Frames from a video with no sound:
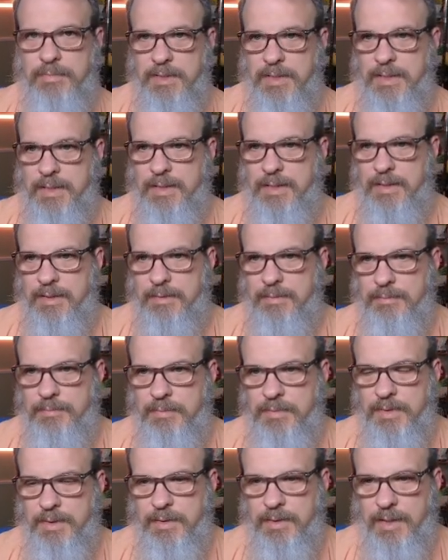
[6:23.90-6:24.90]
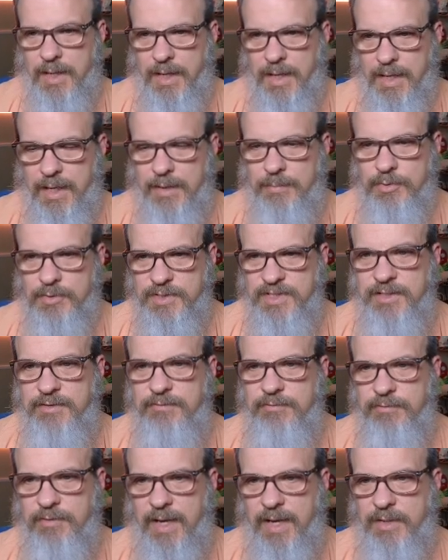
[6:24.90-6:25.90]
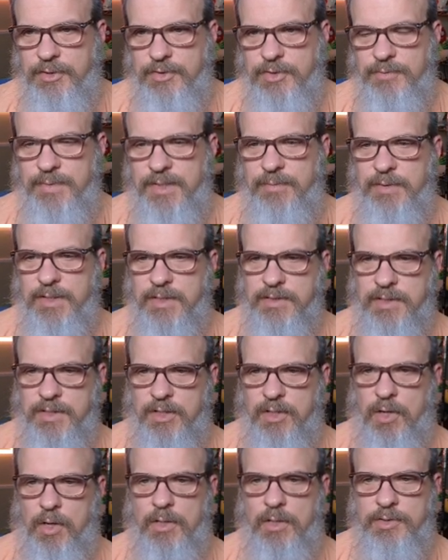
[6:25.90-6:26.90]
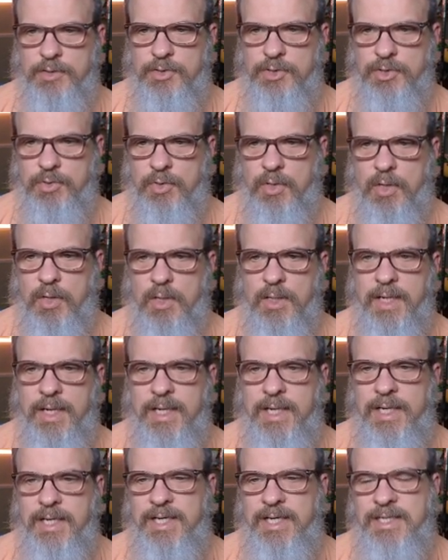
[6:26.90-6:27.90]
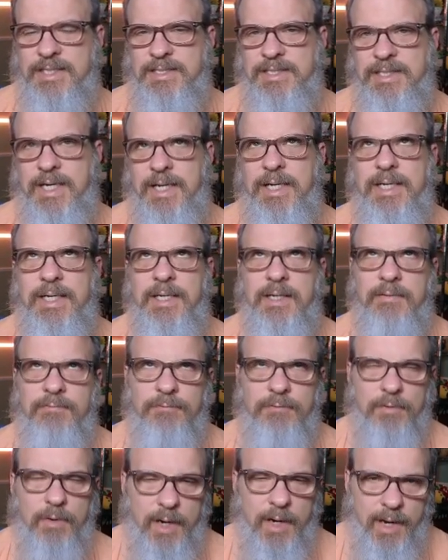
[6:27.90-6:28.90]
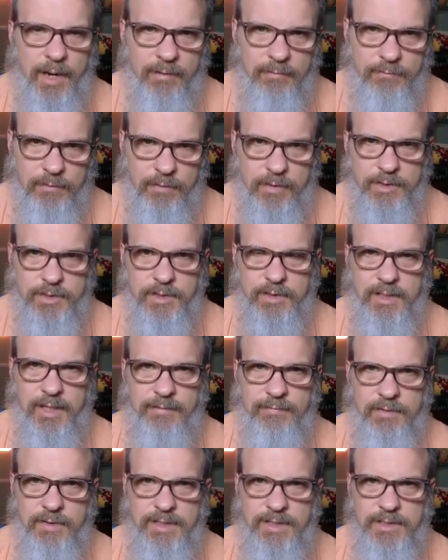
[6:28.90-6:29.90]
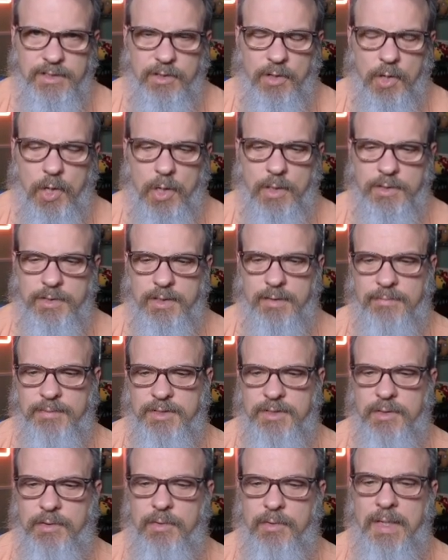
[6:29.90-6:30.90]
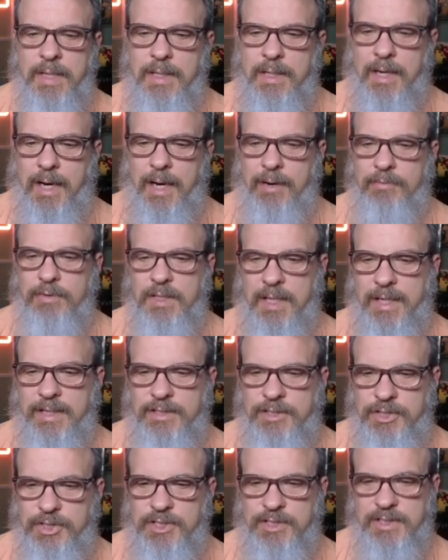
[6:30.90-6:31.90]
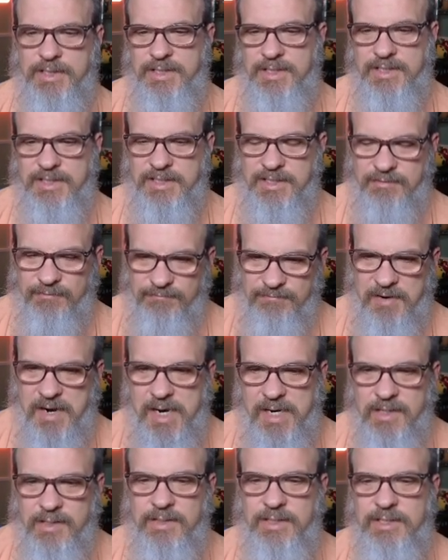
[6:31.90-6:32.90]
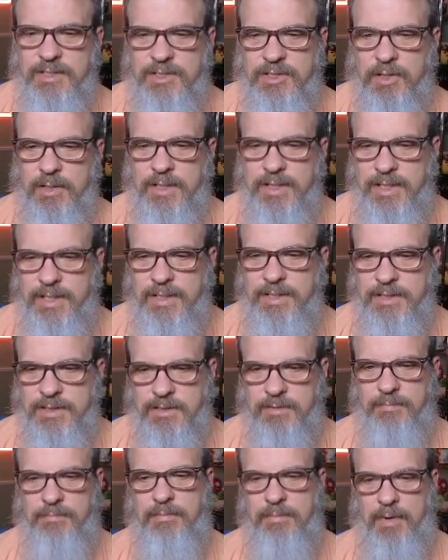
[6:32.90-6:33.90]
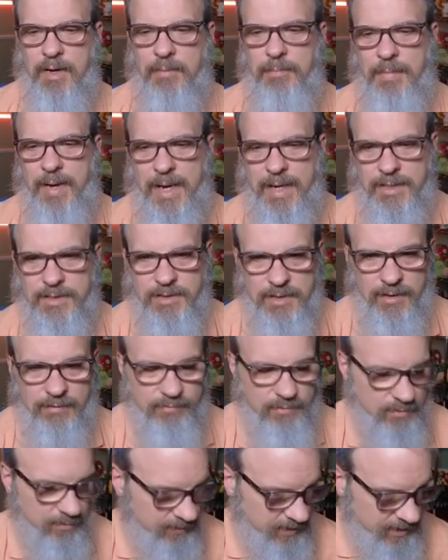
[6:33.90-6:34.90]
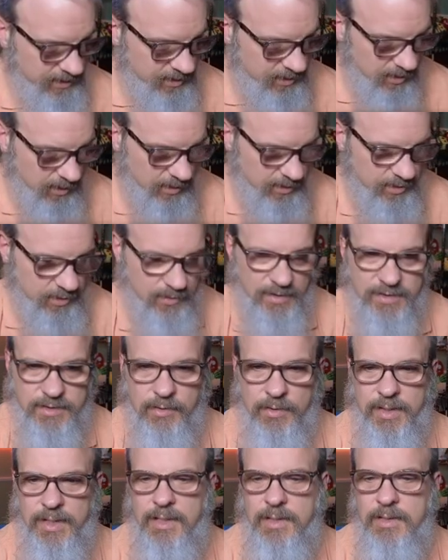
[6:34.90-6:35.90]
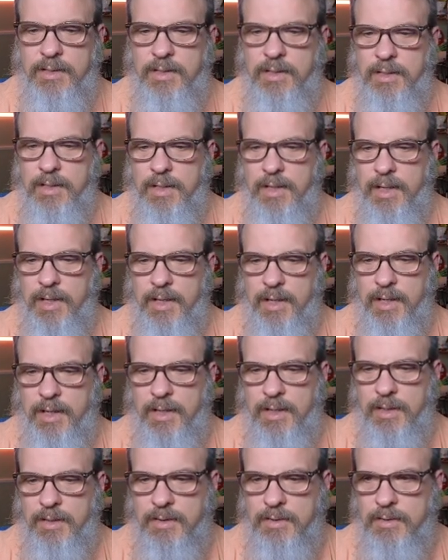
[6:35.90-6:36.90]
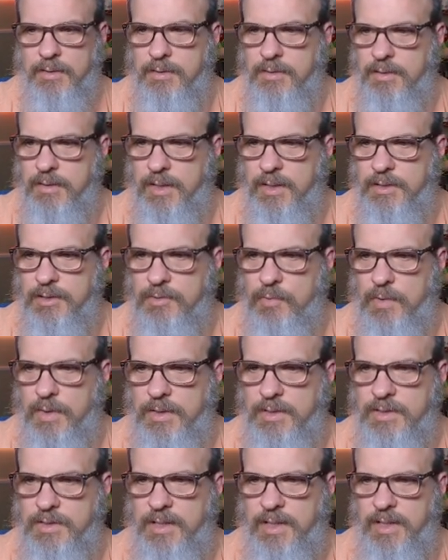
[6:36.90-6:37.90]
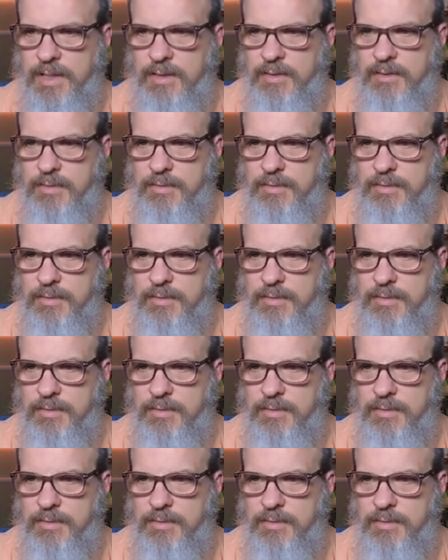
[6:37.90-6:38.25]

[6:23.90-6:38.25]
a high perceived value to me, because the cards are strong. It's taken forever to level these cards up. So I would like to just finally start getting a max level of these cards. So let's go ahead, and that's one set.